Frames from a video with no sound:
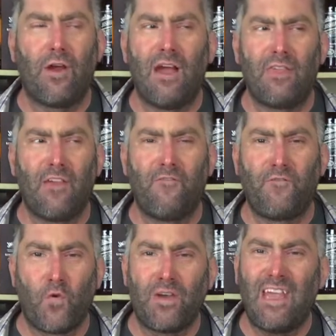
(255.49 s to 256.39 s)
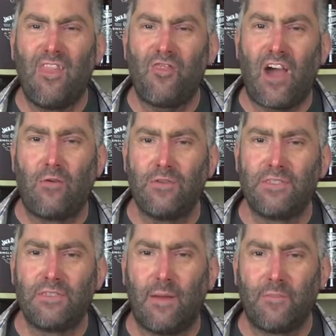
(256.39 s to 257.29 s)
I think,
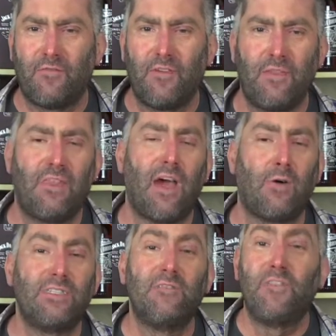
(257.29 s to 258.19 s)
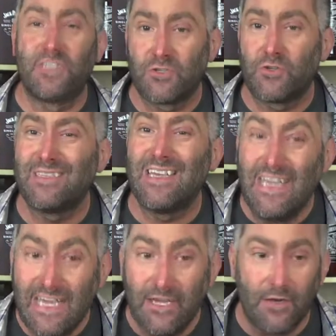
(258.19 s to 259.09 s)
40,000 up to 50,000 visitors a
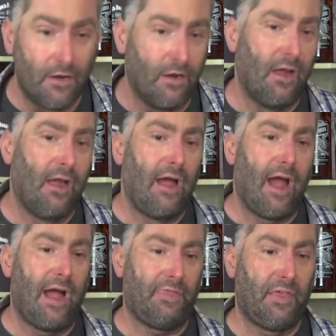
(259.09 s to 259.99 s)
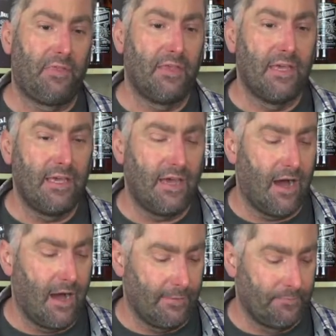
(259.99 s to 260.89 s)
year at the
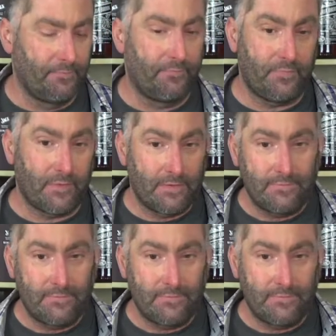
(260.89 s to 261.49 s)
um,